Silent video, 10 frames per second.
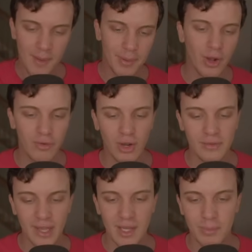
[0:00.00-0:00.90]
But overall,
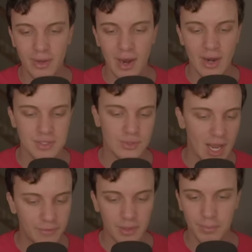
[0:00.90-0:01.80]
Danny Briere is
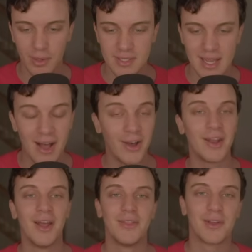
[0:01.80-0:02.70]
drafted pretty solid.
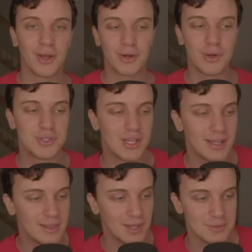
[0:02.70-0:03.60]
The Cutter Gauthier
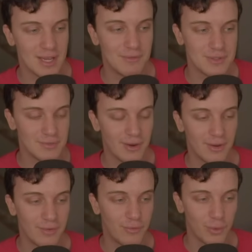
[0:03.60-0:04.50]
thing was obviously very
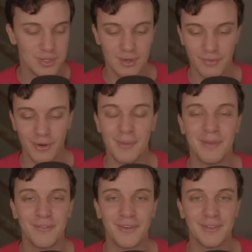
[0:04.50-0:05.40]
unfortunate for him
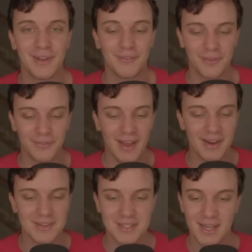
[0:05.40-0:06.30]
in the Philadelphia
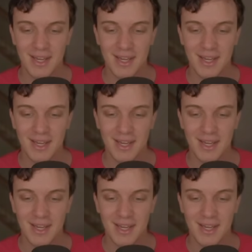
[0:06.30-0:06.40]
Flyers.